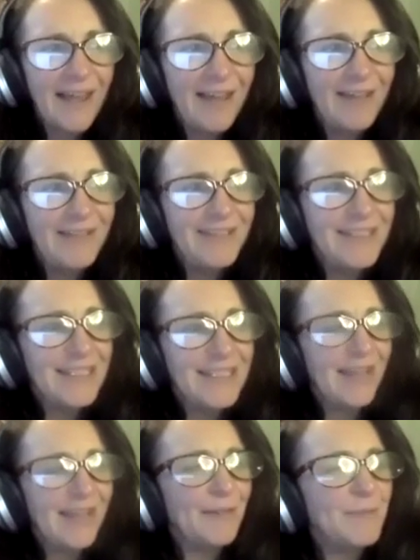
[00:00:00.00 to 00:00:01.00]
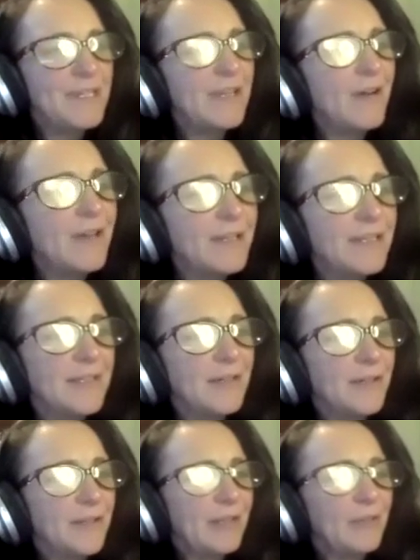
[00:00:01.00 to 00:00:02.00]
And I mean, I,
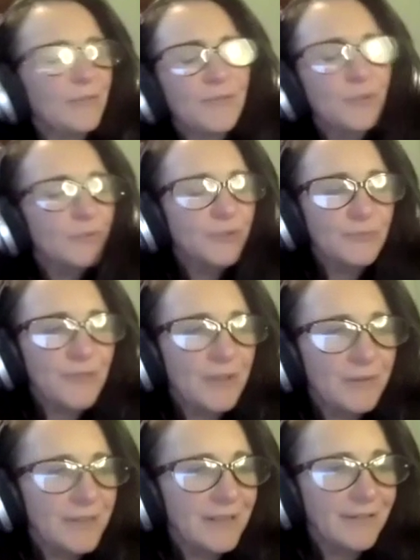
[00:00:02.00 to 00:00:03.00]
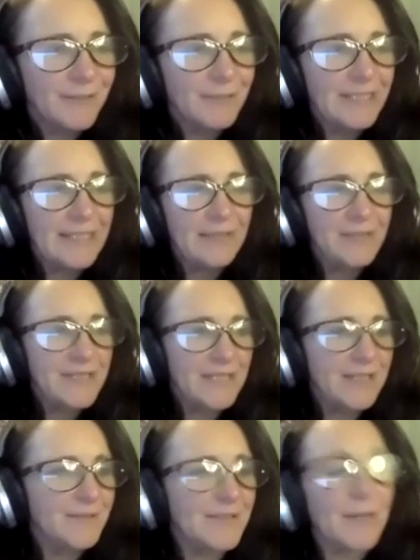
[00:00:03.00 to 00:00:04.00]
of course, felt incredibly guilty,
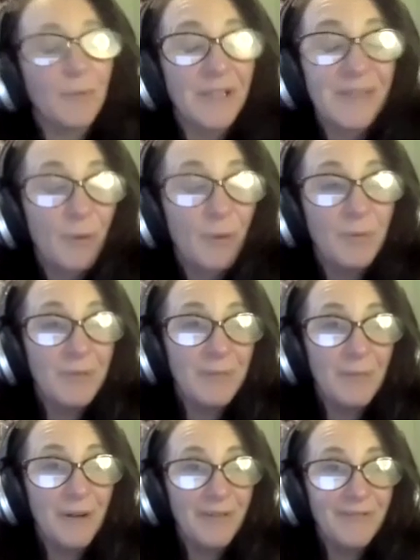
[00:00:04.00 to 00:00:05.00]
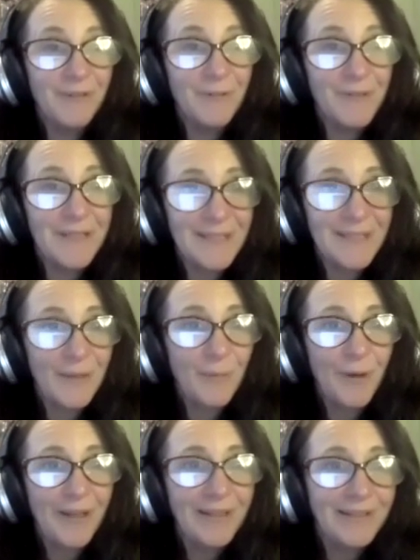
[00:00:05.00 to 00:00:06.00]
and I was like, well, it's probably my fault in some
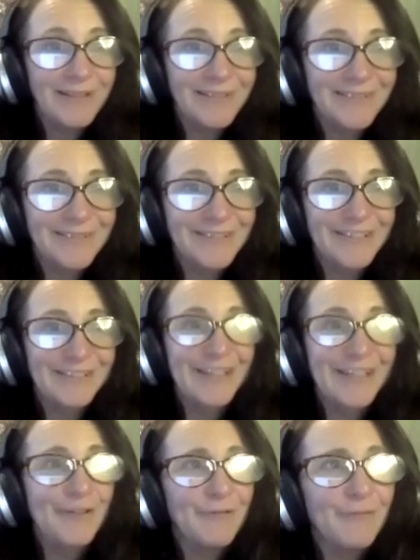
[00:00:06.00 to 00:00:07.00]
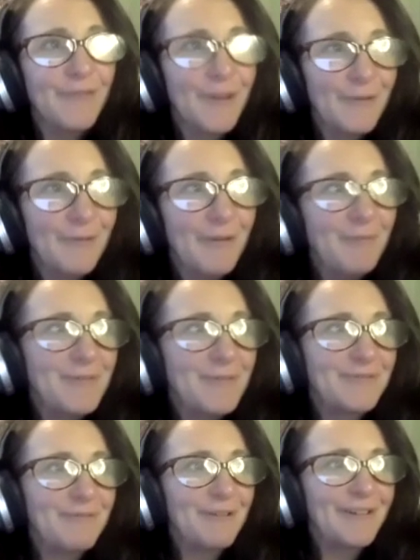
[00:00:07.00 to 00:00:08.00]
way. And of course, you know, there were
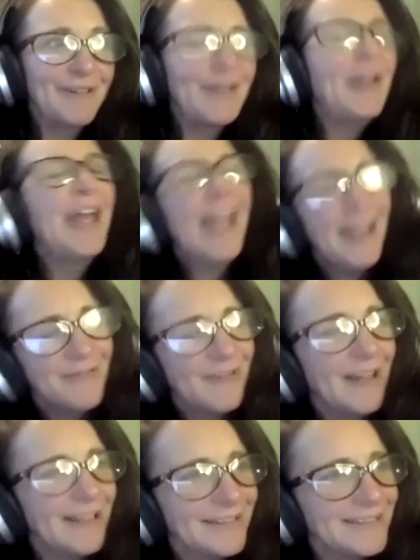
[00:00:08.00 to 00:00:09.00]
members of my, in fact,